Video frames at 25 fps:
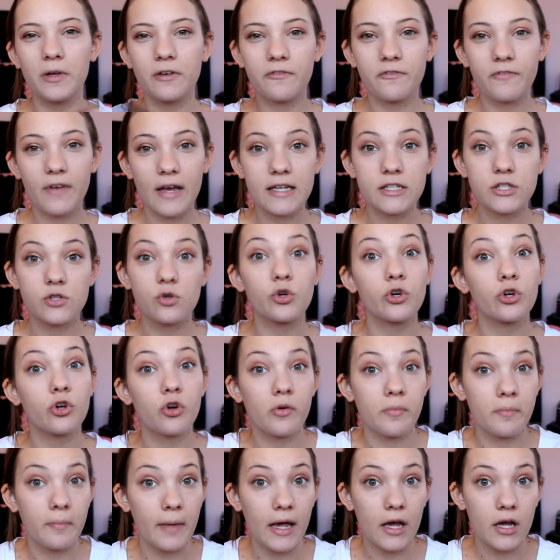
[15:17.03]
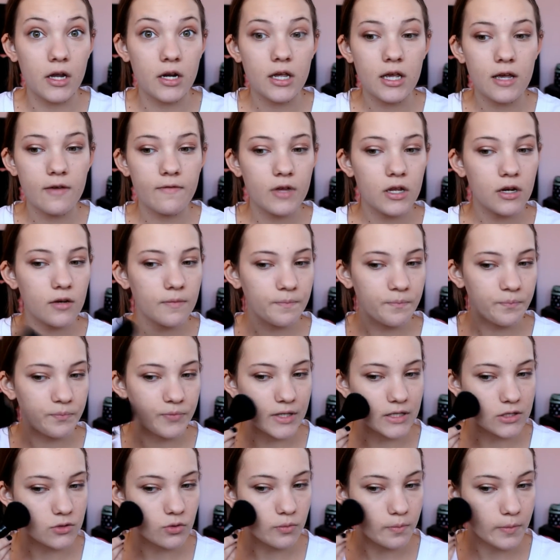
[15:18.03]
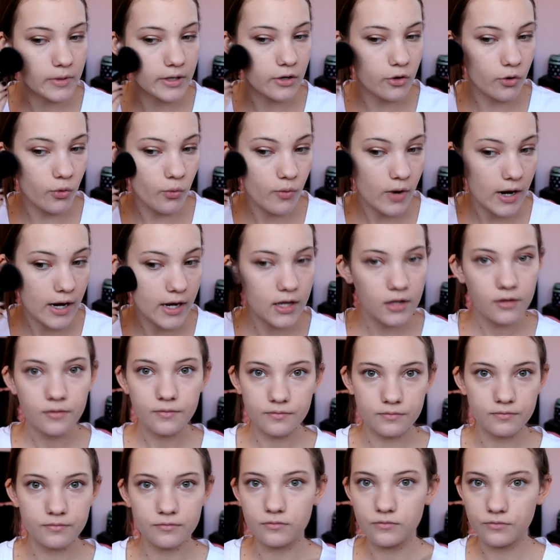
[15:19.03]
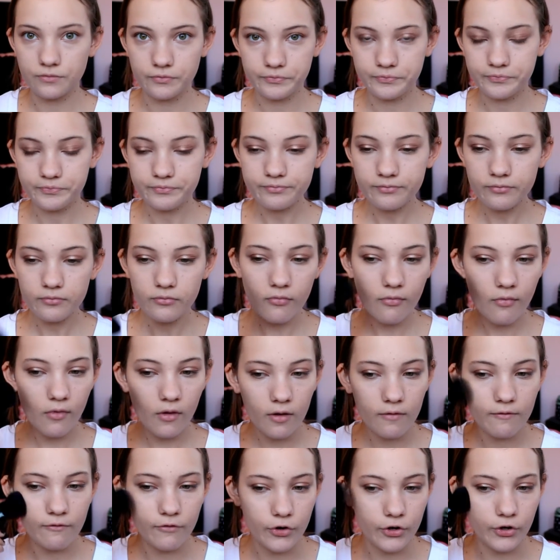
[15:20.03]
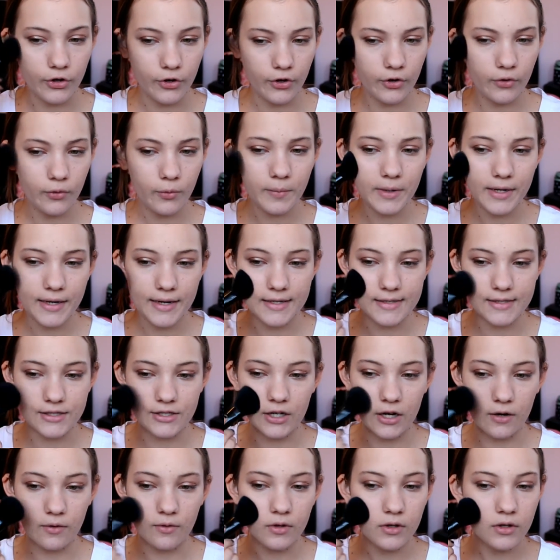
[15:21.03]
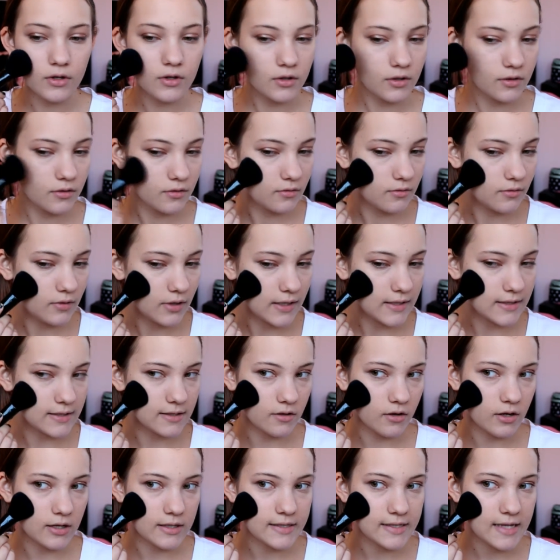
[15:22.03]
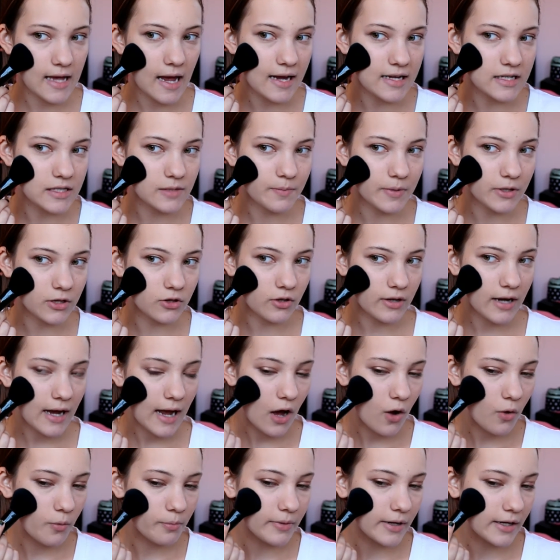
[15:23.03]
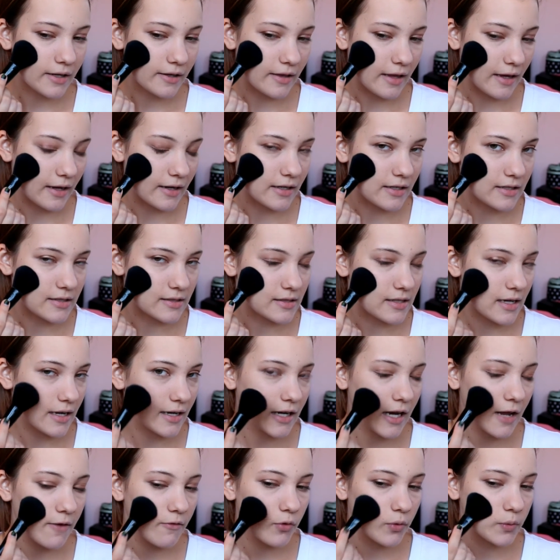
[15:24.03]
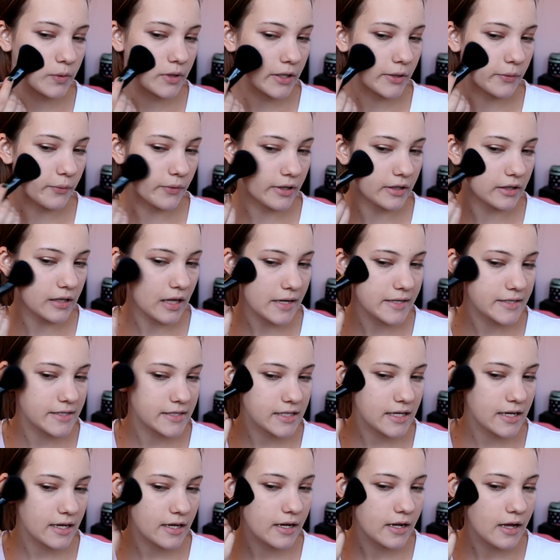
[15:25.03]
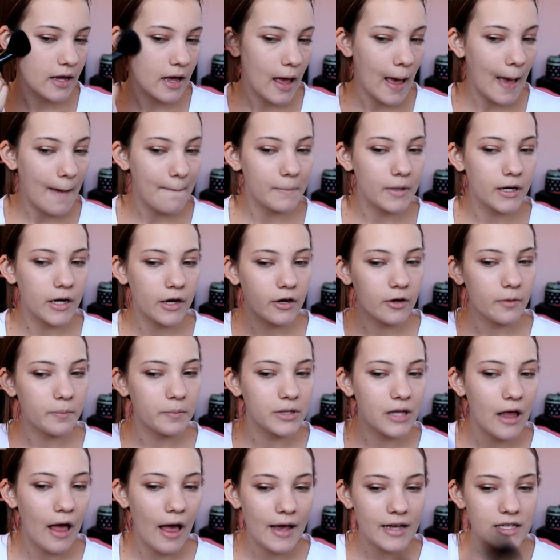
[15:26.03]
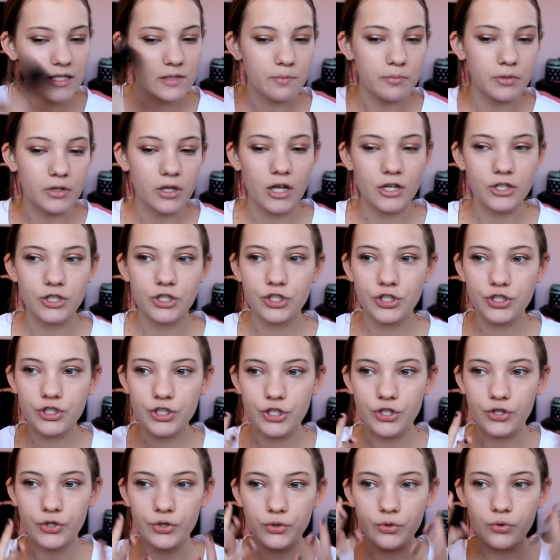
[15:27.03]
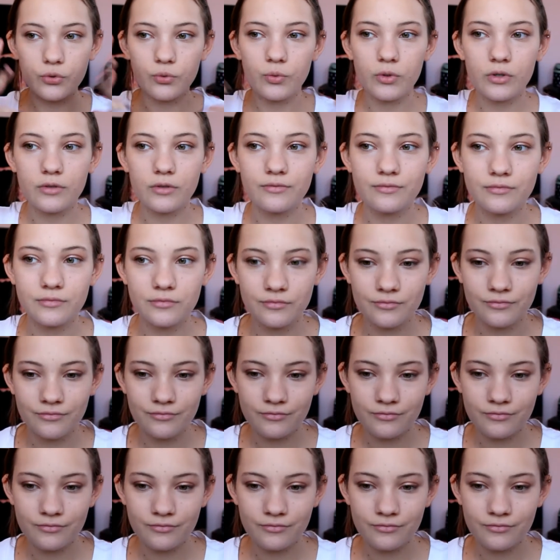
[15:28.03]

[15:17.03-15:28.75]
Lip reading: a big face or you're a man even. This would be great for you because, you know, it's a good size. But look at how big that is. I never really realized it, but it applies blush to,